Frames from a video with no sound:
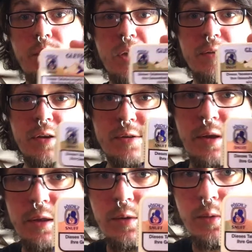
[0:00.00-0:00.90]
because I just
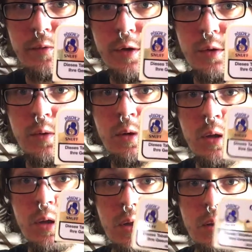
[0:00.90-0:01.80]
liked the review
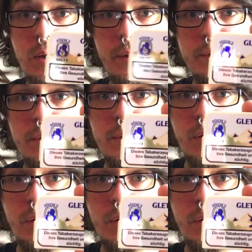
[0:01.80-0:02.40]
that I